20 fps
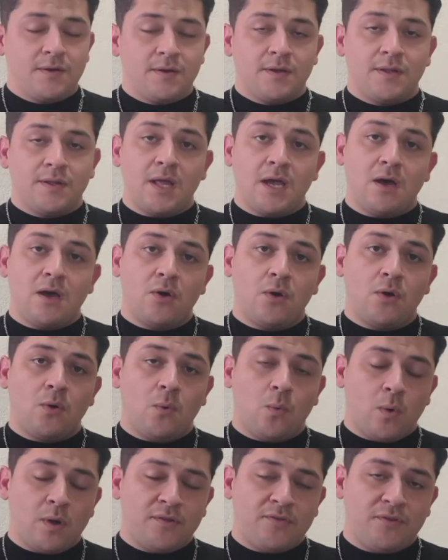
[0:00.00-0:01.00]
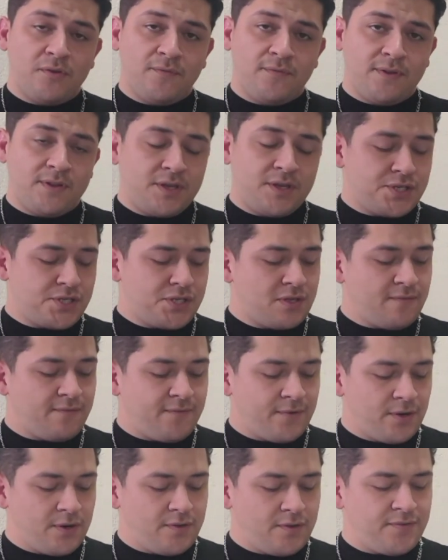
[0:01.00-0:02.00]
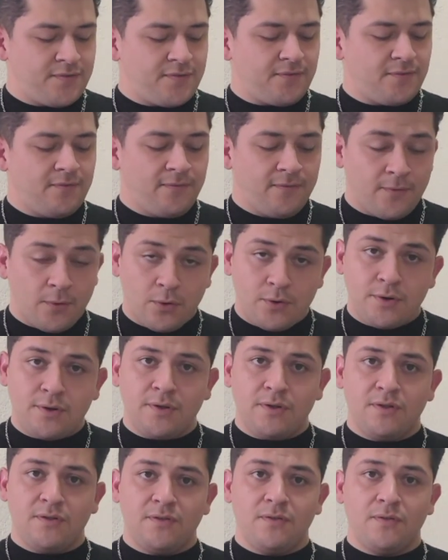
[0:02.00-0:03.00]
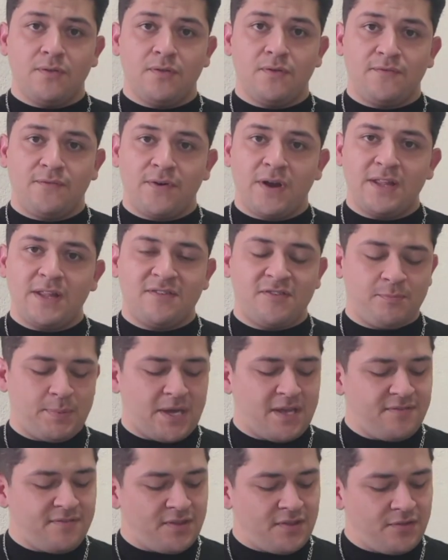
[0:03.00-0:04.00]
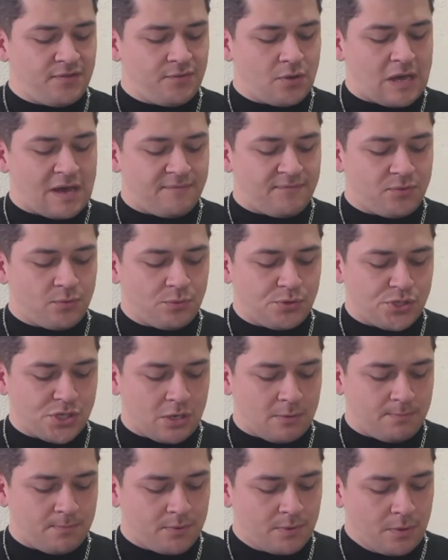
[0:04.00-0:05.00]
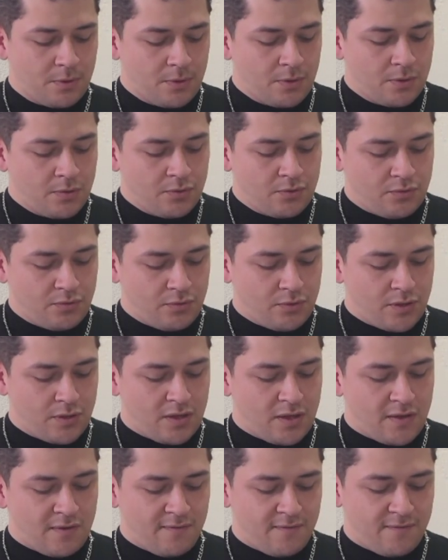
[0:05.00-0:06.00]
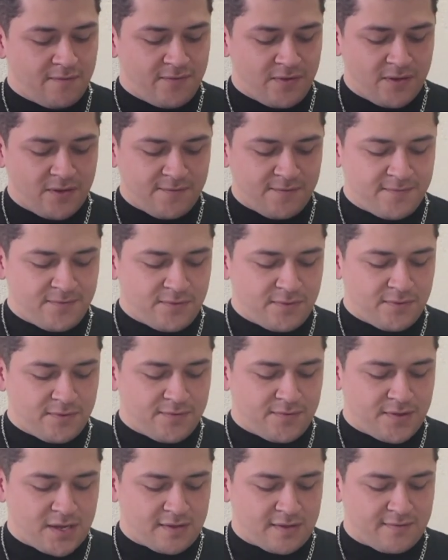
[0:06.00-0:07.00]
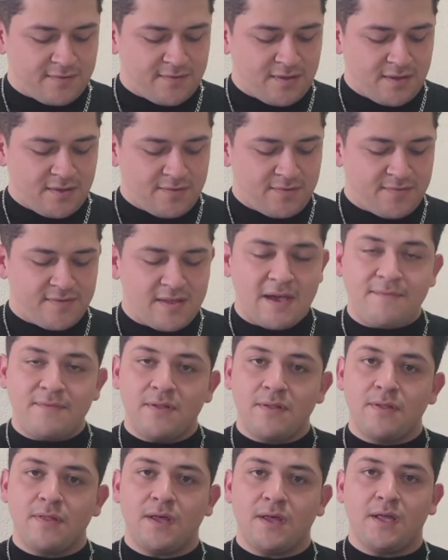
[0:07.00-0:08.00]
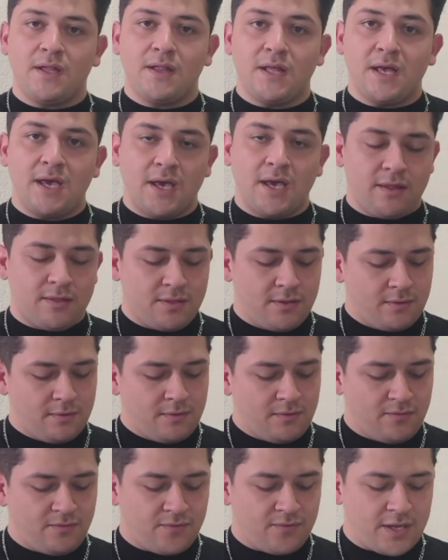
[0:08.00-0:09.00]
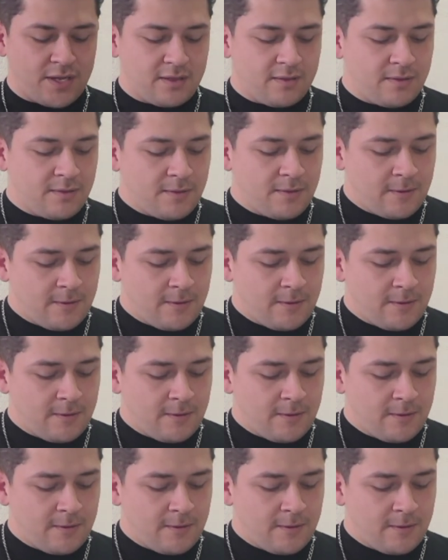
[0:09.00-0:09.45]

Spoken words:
Now, once you finish the first 4 fret spaces, you have to jump to the 5th, 6th, 7th, and 8th fret.